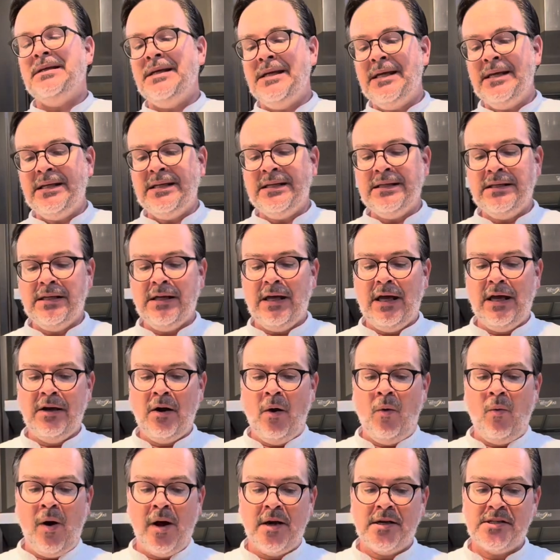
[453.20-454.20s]
I
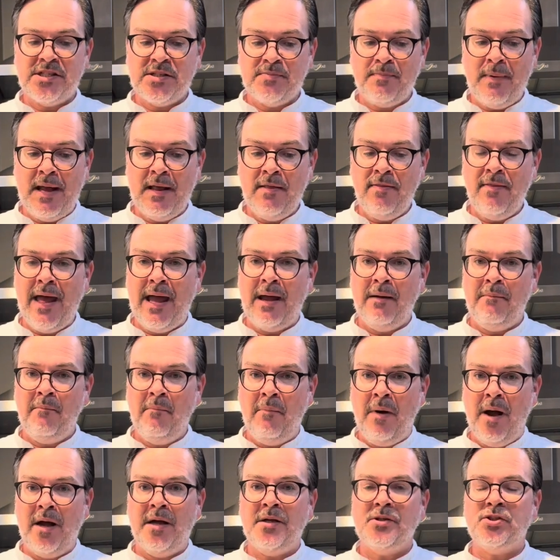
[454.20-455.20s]
don't want to spend that
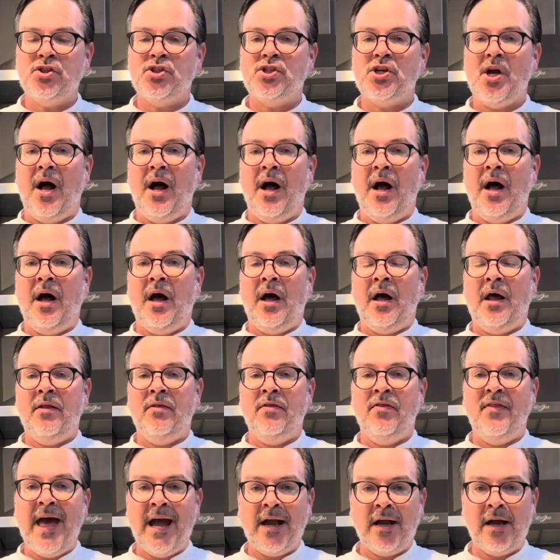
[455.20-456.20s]
much
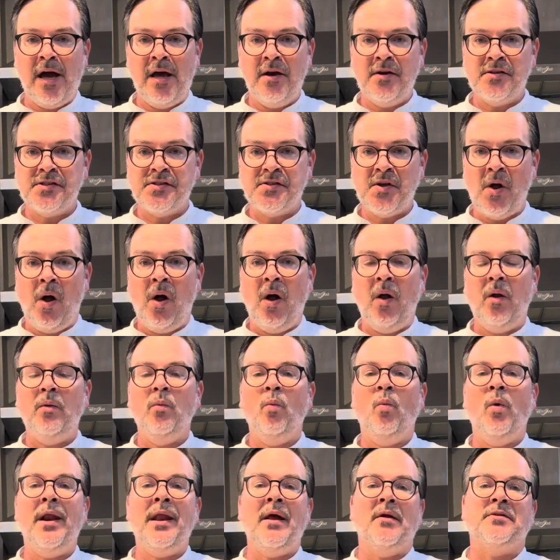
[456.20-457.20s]
on that kind of salt.
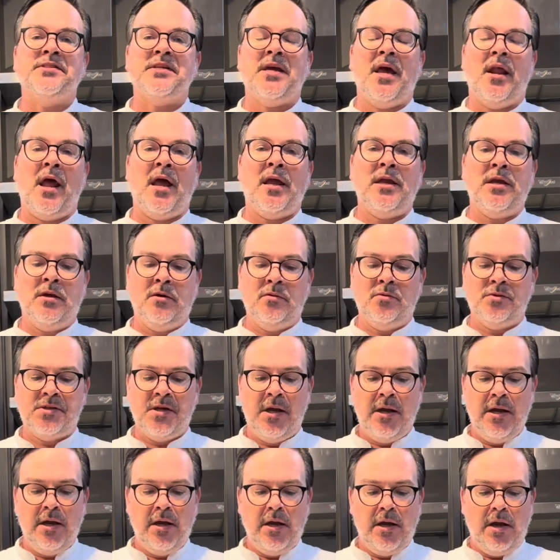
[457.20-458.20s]
What else can I use?
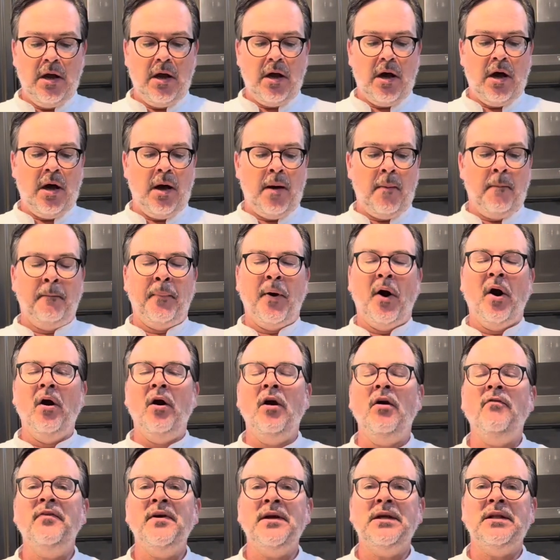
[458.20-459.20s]
A
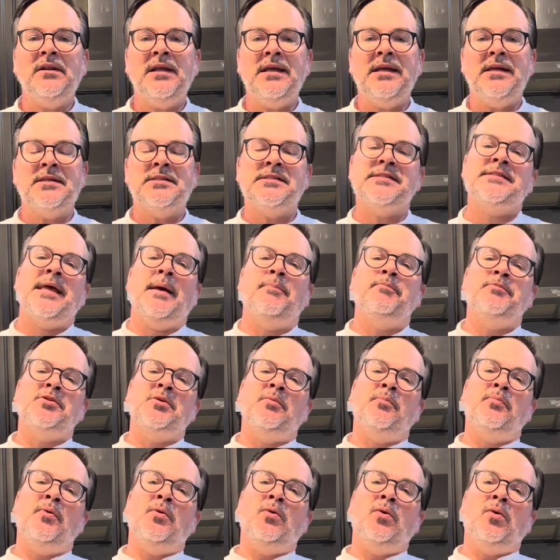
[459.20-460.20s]
perfectly
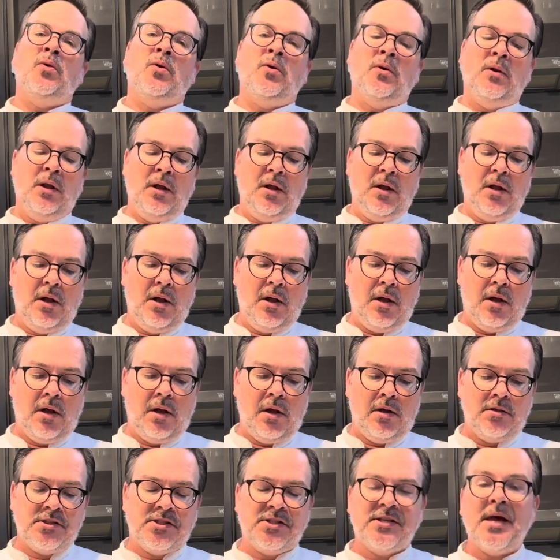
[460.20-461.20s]
acceptable
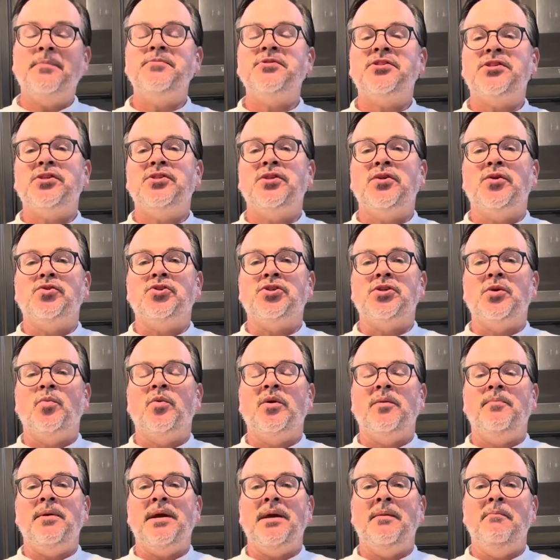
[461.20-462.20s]
substitution
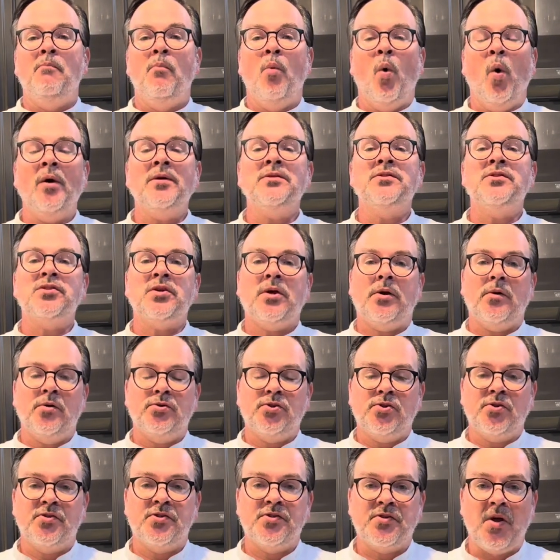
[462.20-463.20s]
would be Morton's
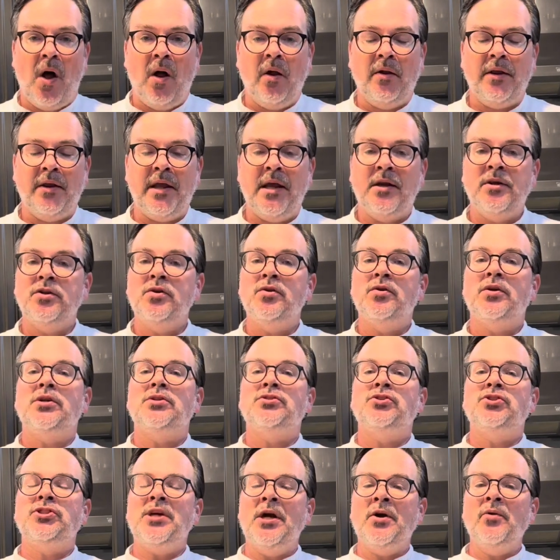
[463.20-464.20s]
Kosher Salt, and you
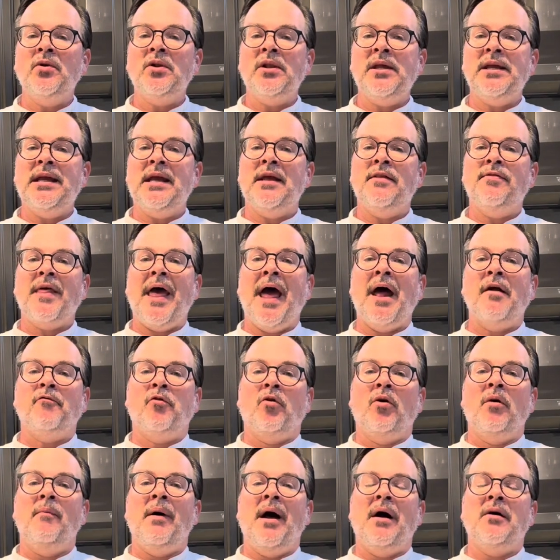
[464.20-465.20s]
can generally get that
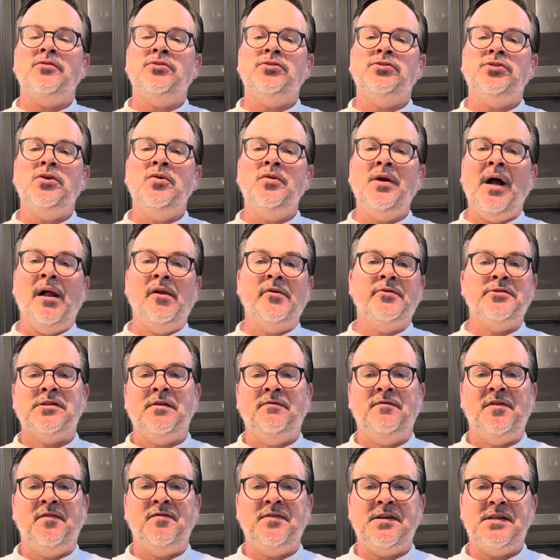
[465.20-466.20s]
for about
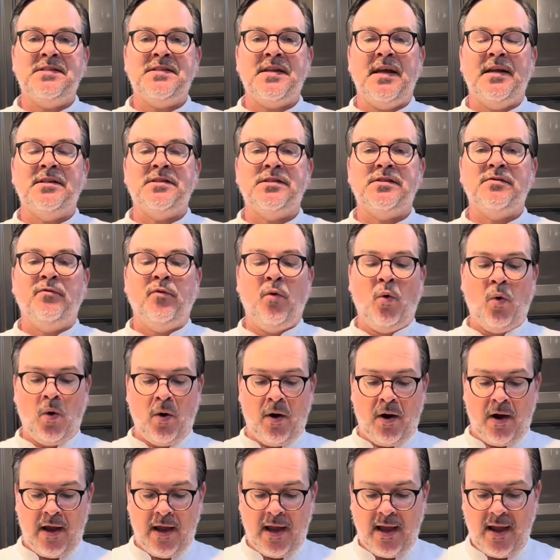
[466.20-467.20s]
$2.50
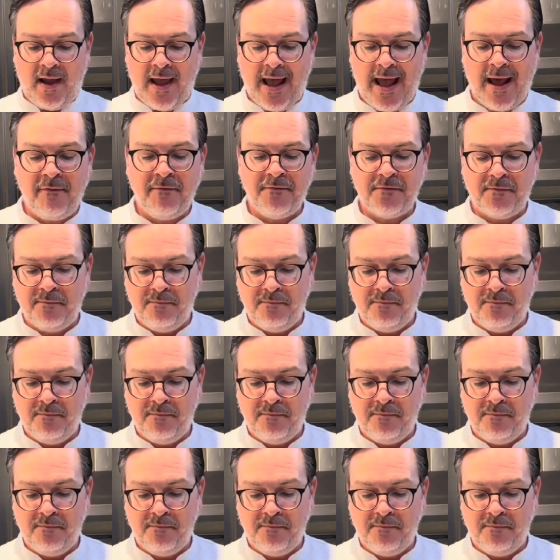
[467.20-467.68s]
for a half